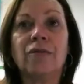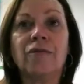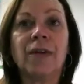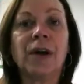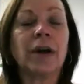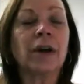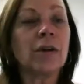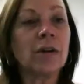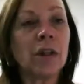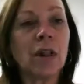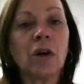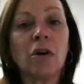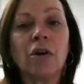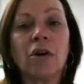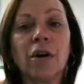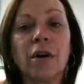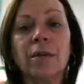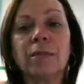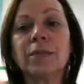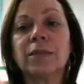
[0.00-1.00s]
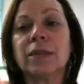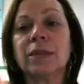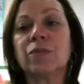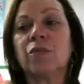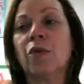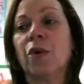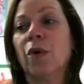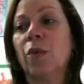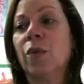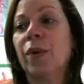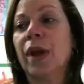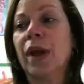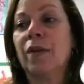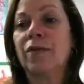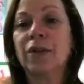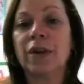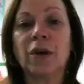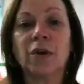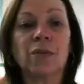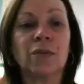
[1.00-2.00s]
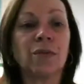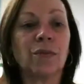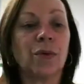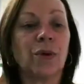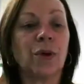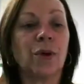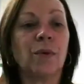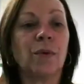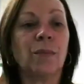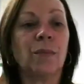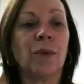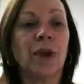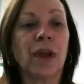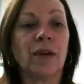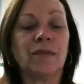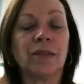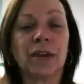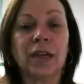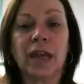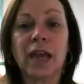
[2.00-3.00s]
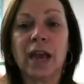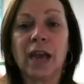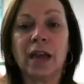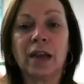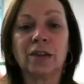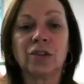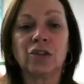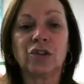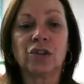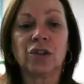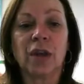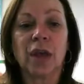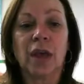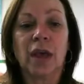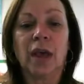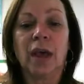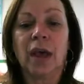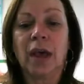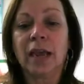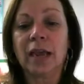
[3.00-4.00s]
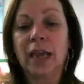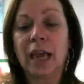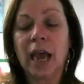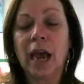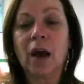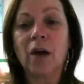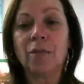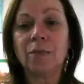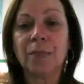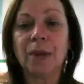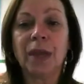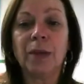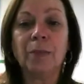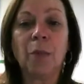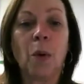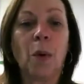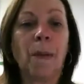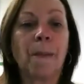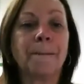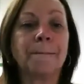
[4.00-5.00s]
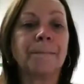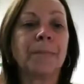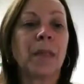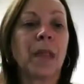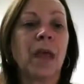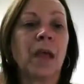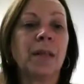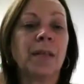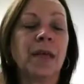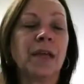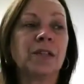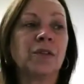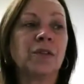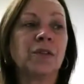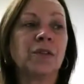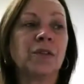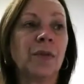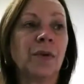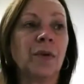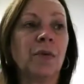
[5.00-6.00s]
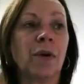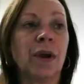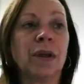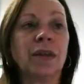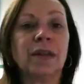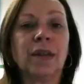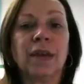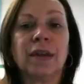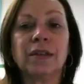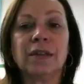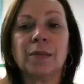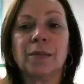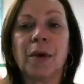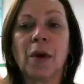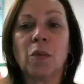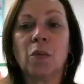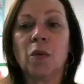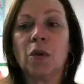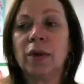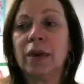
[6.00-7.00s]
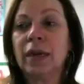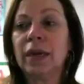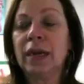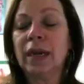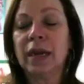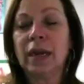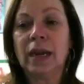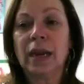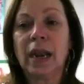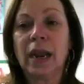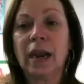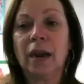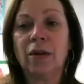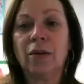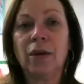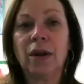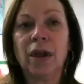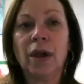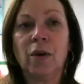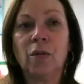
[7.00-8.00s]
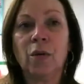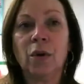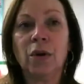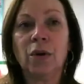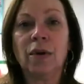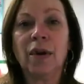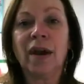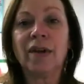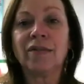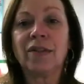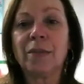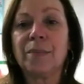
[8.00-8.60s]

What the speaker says: fire alarms where we have to go through and we have to catch and count people. That's one of the great things about working in an area where you have